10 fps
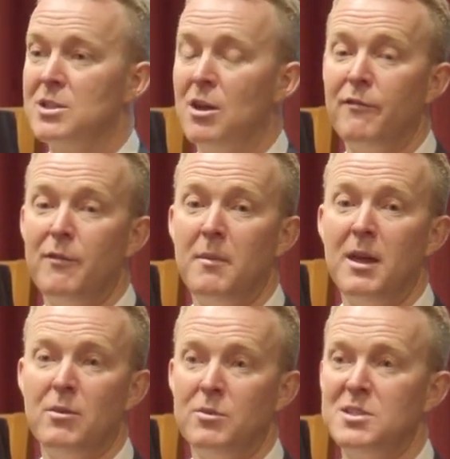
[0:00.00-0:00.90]
So for me,
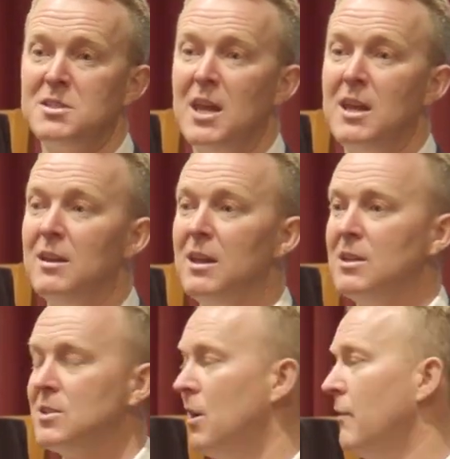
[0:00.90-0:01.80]
it was 10
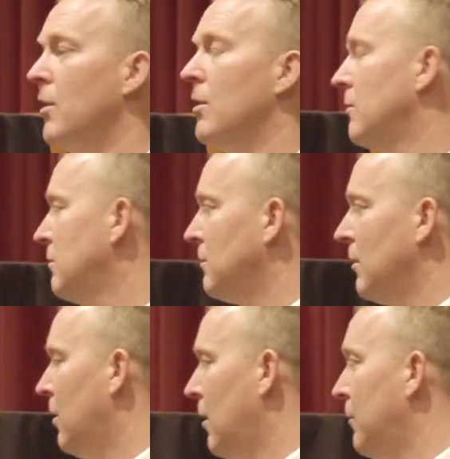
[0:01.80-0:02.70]
years, and I've got,
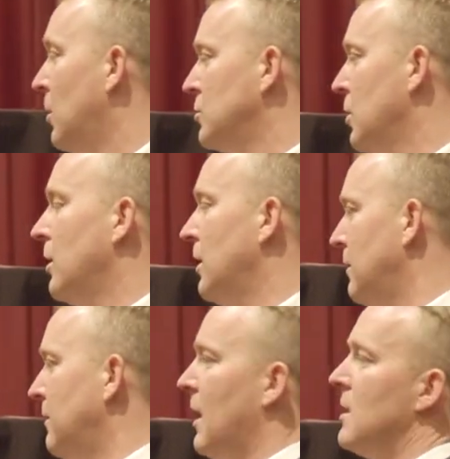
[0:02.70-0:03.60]
I'm not
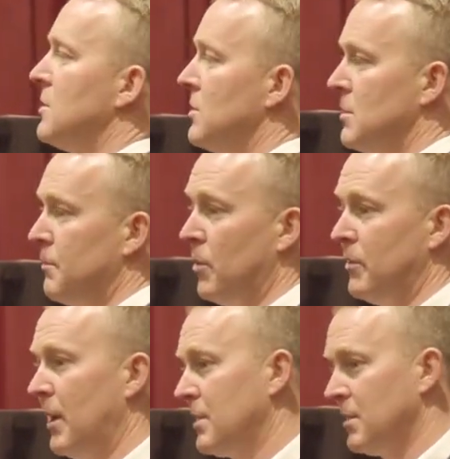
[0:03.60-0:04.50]
joking, dozens
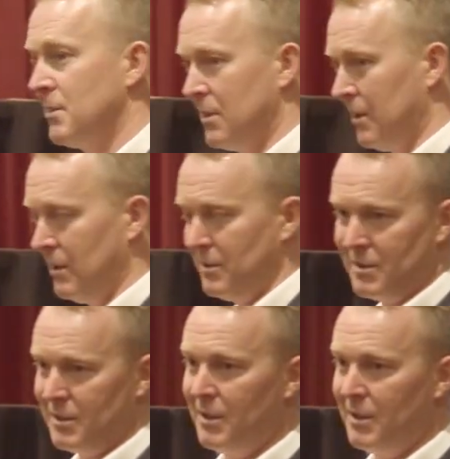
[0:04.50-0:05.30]
upon dozens of these